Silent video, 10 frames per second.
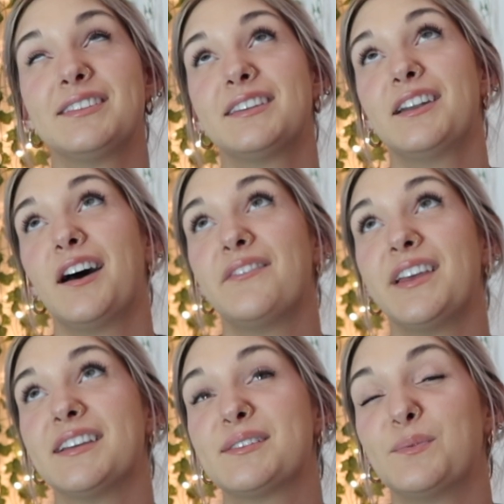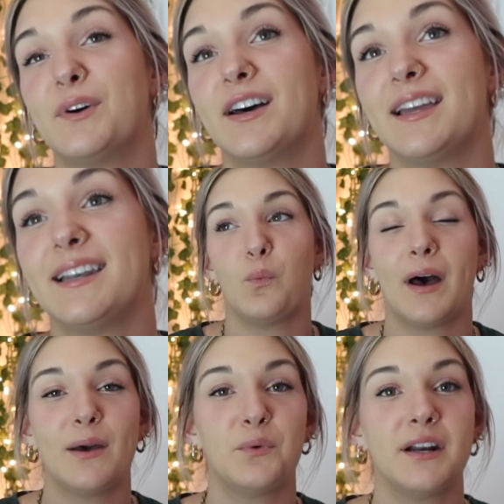is an obvious one.
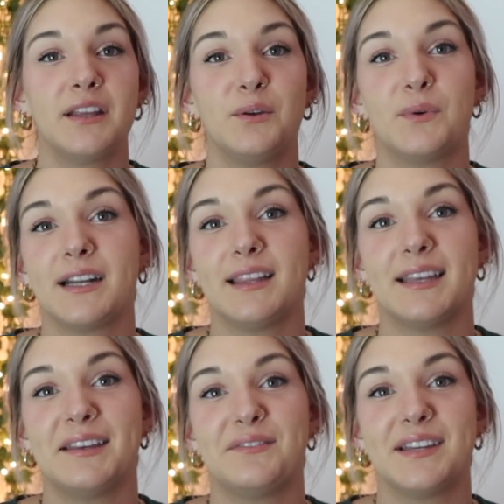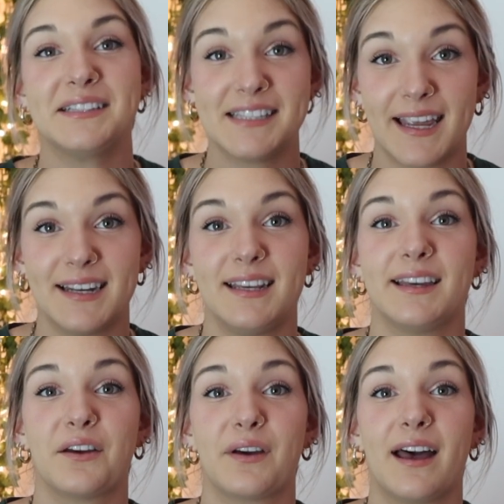Why wouldn't you want to live in San
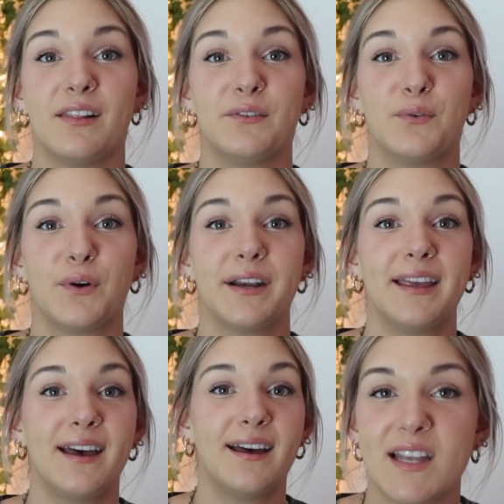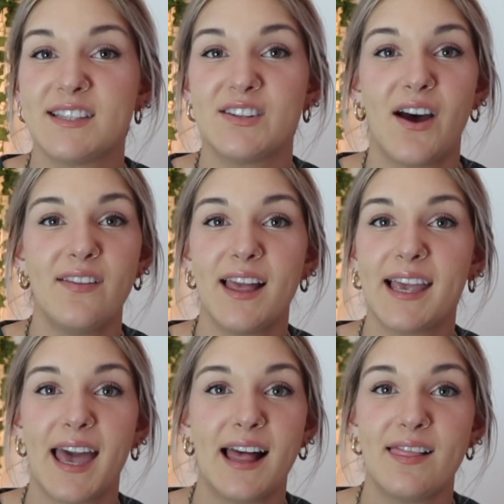Diego, California? It's not
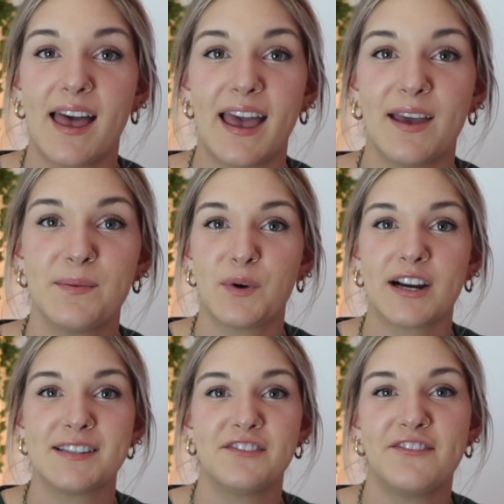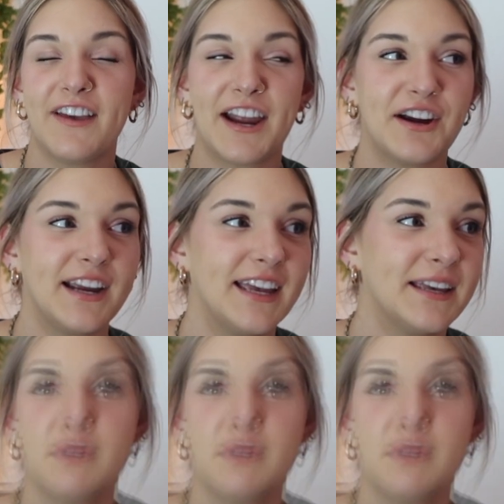like LA, where it's very